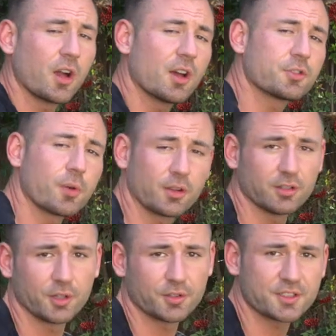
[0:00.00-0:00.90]
on to our
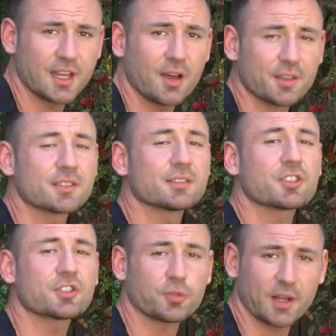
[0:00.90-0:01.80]
glutes now. This is a
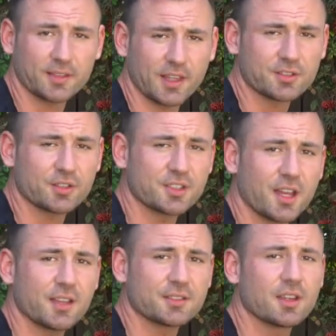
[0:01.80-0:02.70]
strength
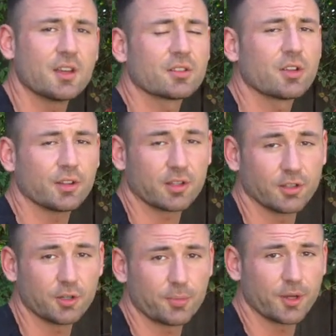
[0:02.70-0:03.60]
exercise called a
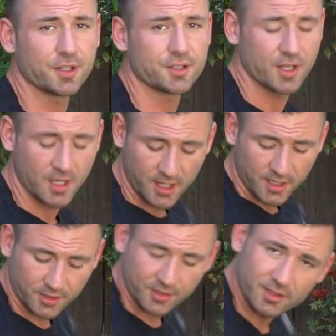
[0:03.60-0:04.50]
glute bridge.
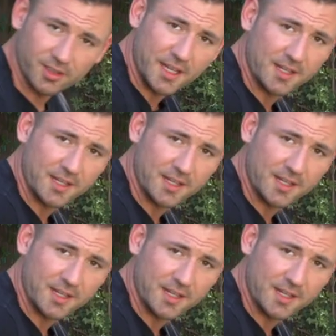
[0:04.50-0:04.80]
You're gonna lay